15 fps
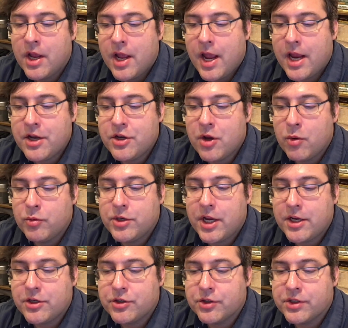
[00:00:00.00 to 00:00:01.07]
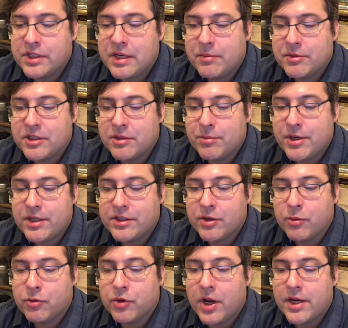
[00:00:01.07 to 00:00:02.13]
and no danger seems to me
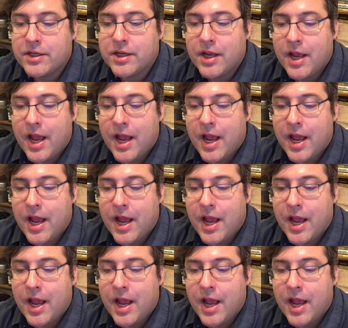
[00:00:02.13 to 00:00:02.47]
so great